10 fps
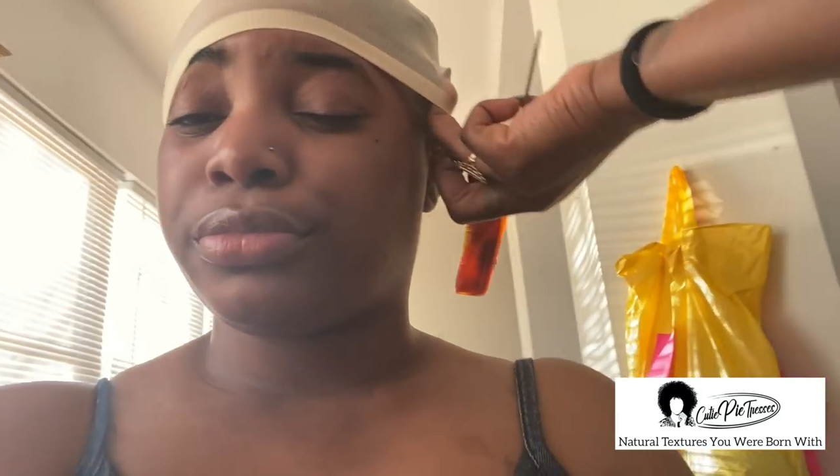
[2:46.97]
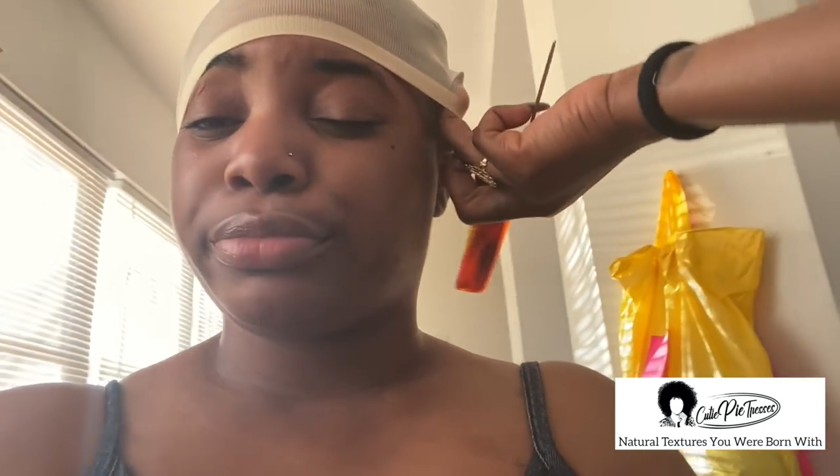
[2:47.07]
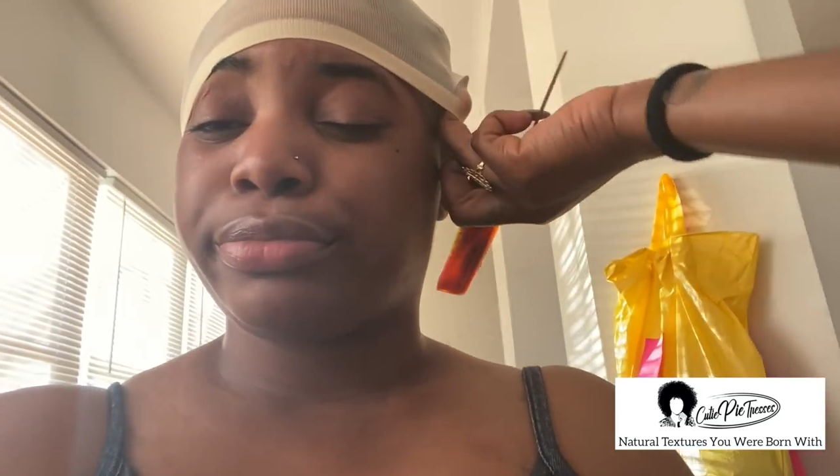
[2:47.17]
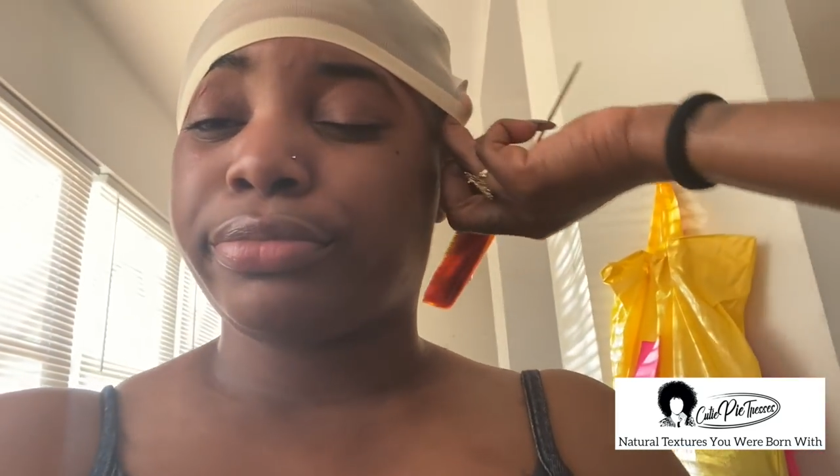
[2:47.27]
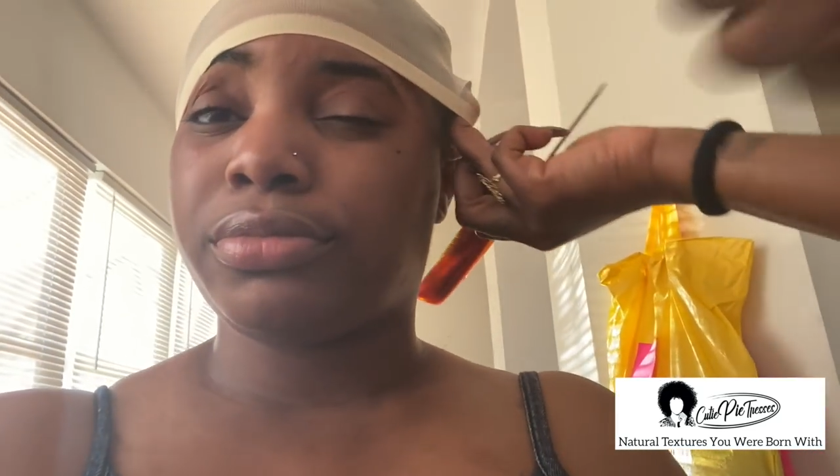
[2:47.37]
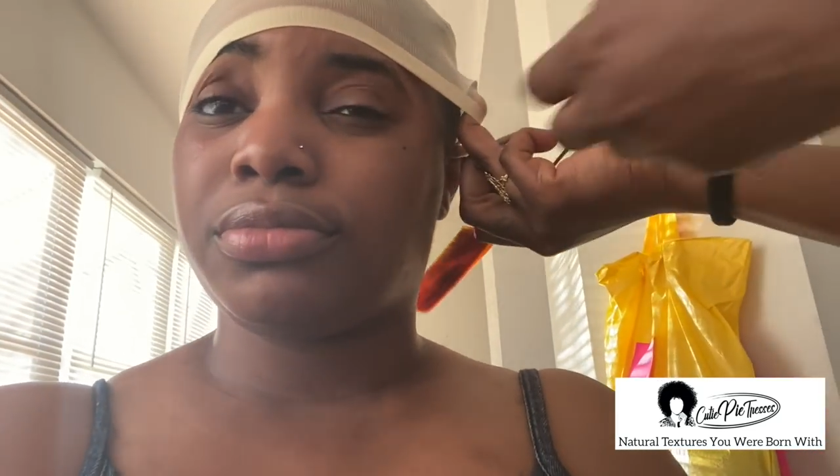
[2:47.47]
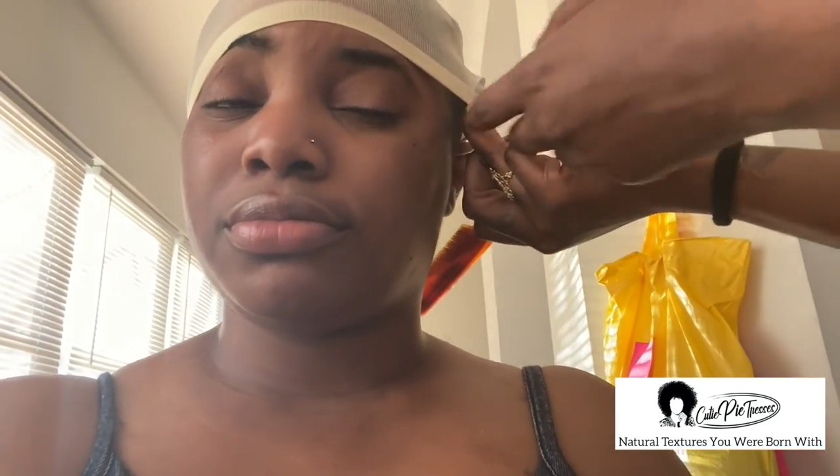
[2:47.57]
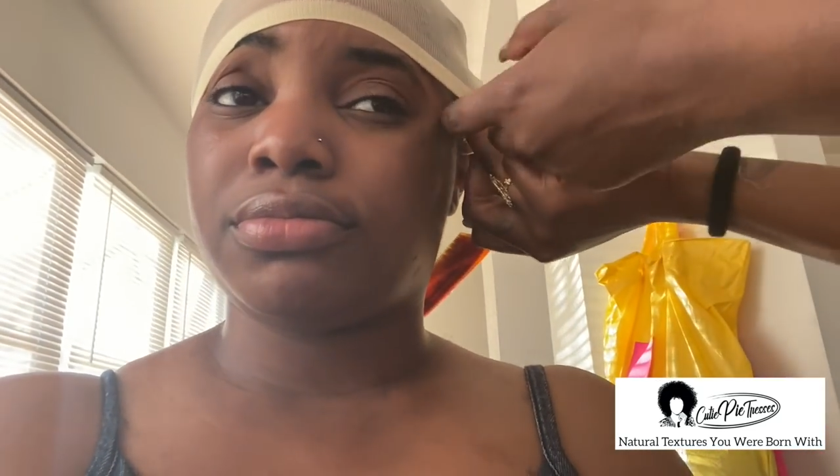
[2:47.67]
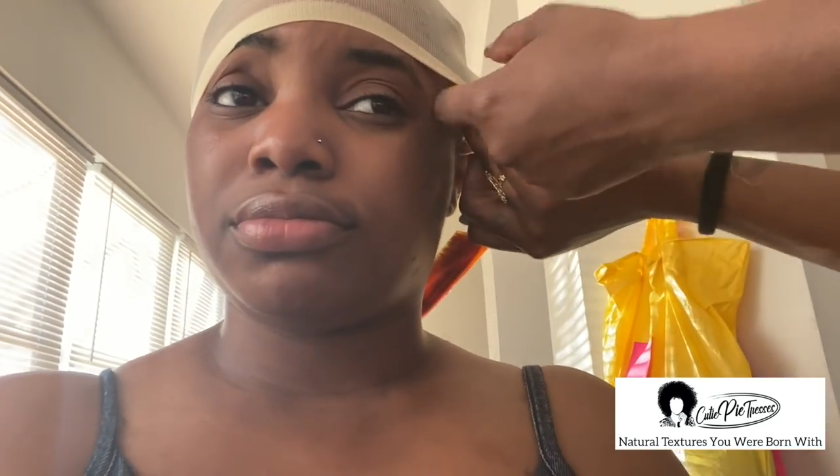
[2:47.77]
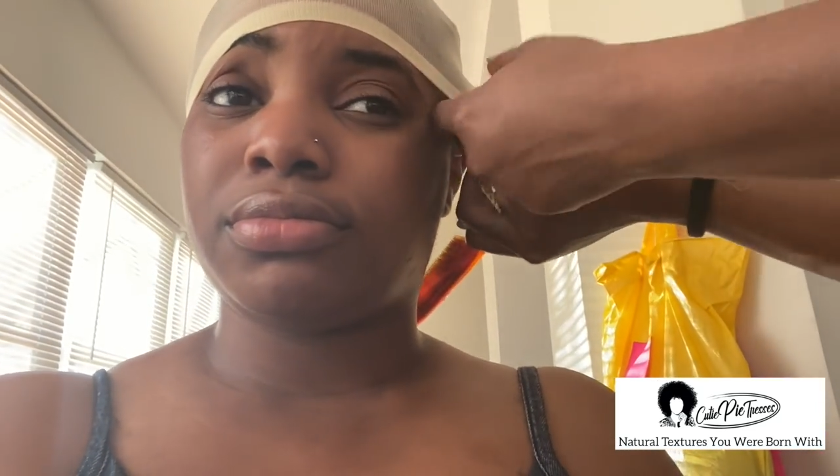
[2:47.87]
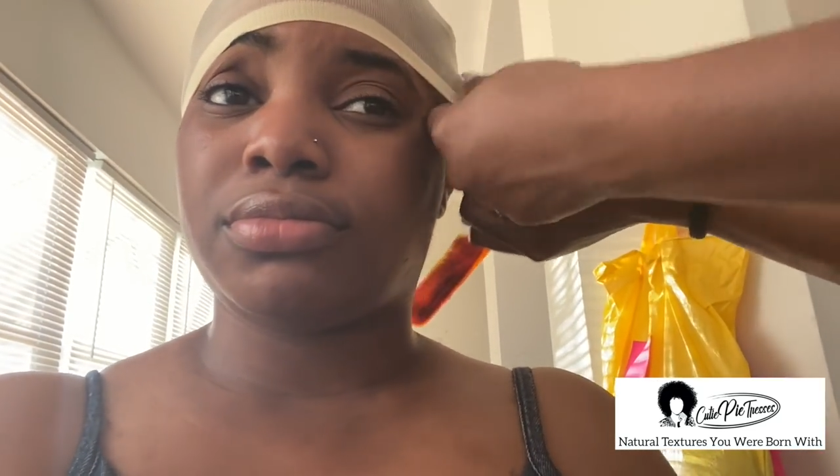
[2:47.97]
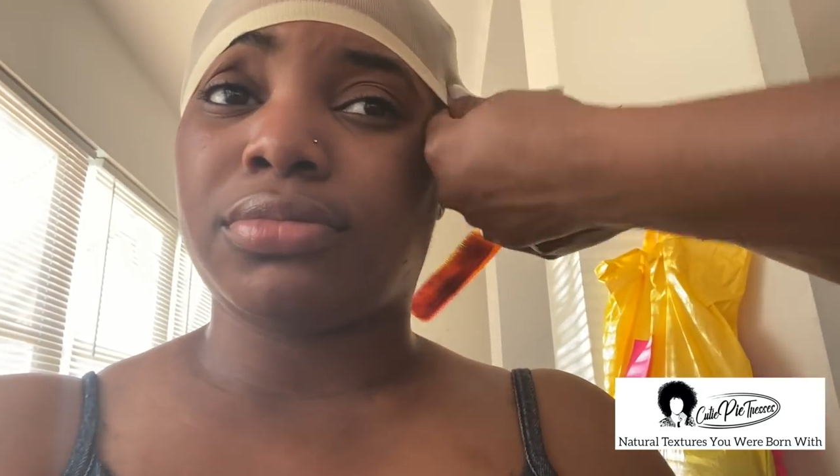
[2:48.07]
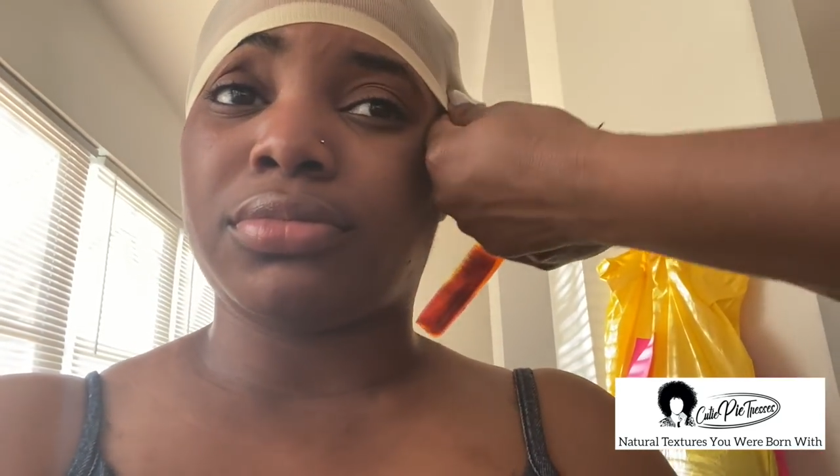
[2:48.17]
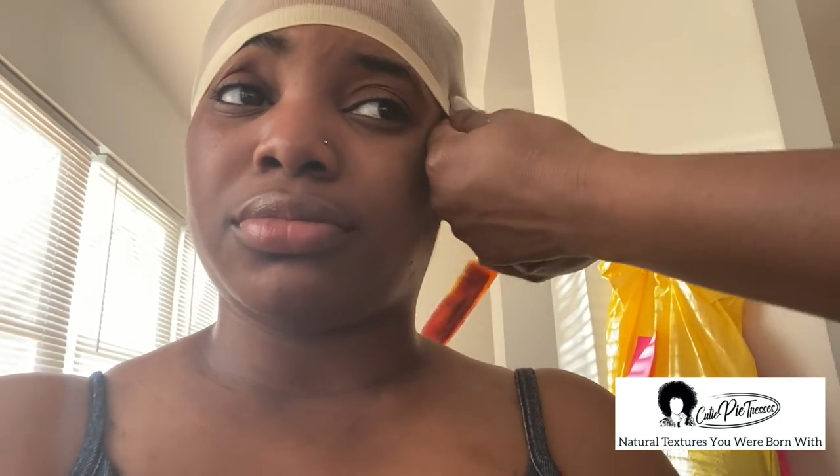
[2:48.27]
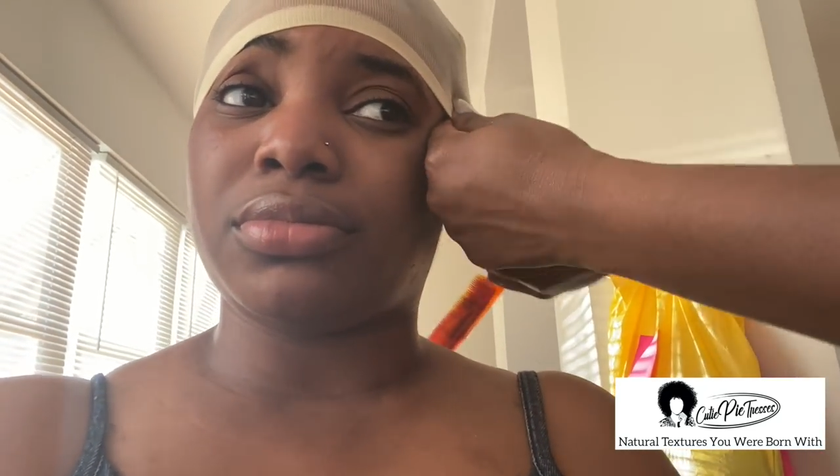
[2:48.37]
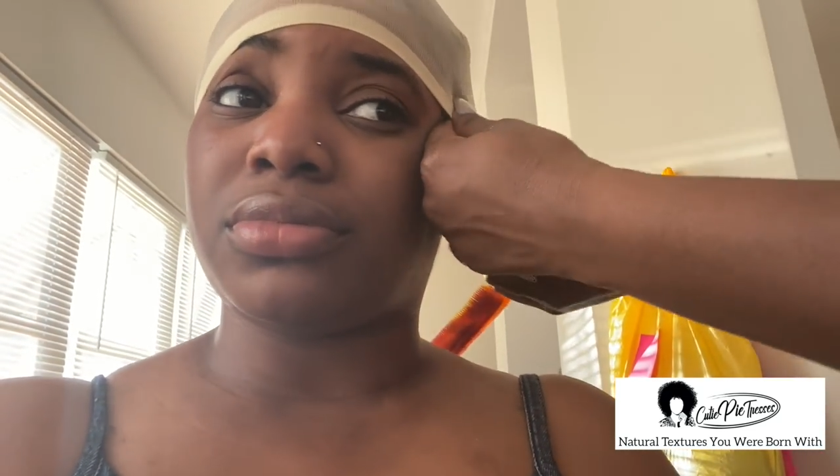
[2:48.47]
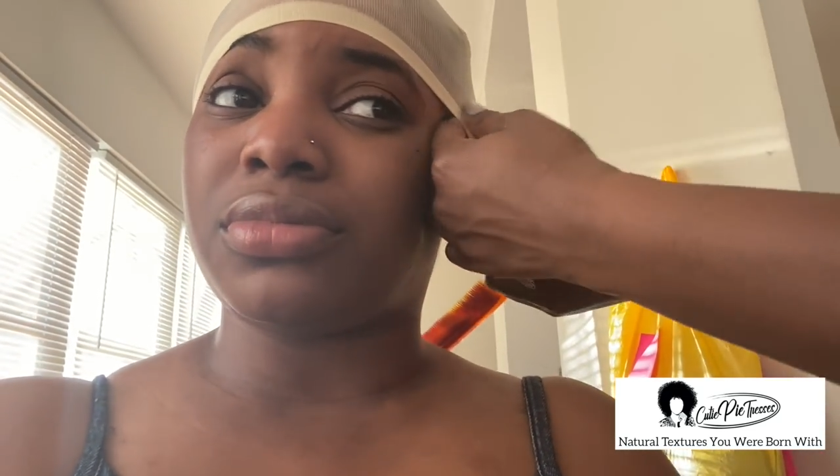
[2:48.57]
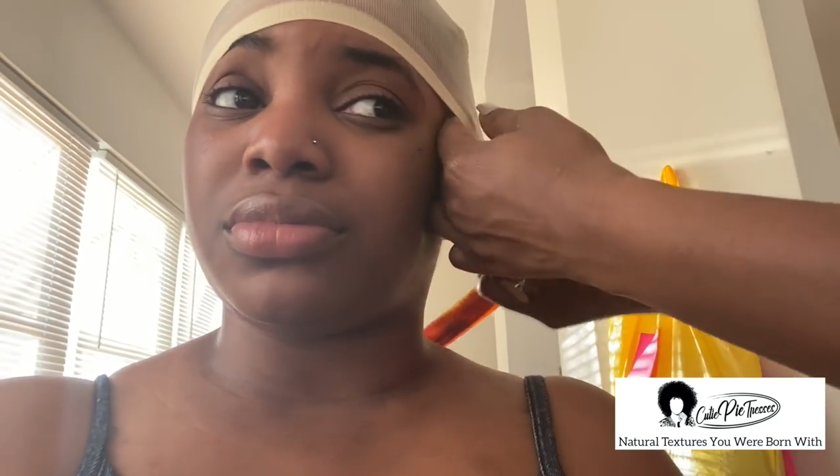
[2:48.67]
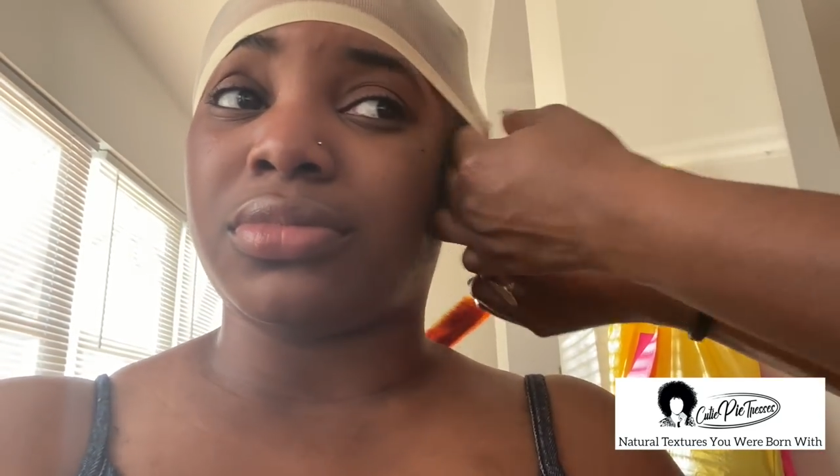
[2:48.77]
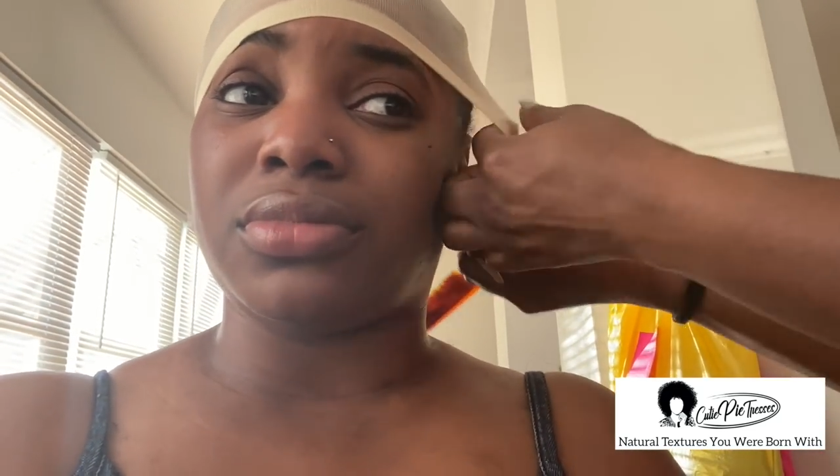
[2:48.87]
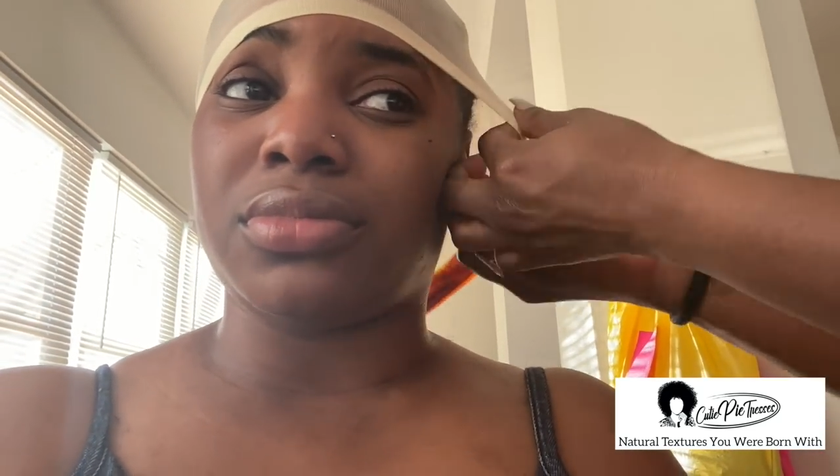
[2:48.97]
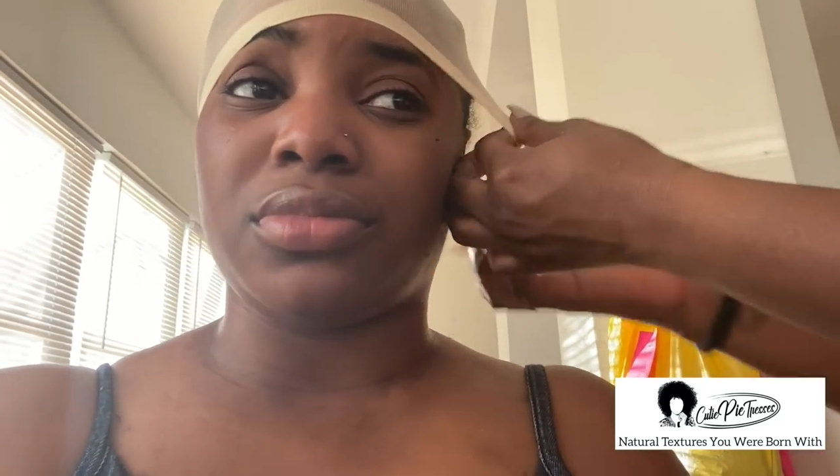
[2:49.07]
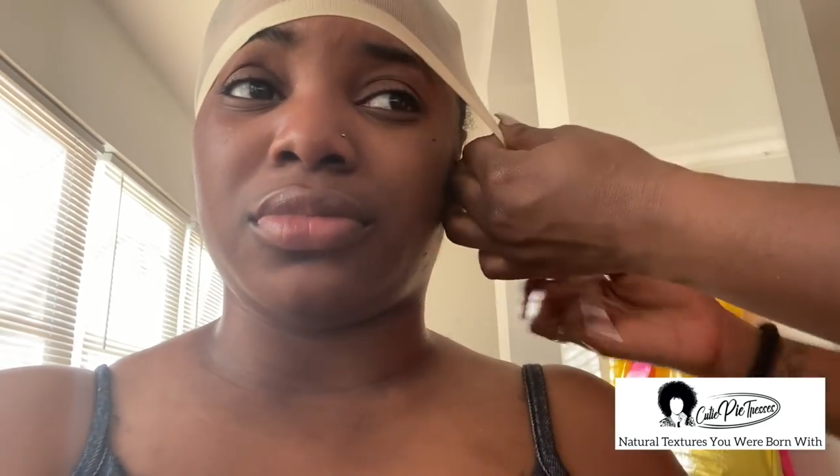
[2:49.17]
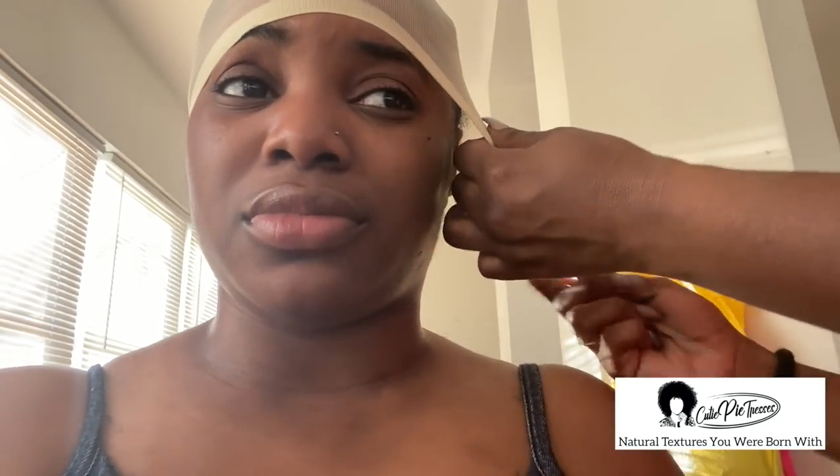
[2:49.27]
I don't know if it's just me,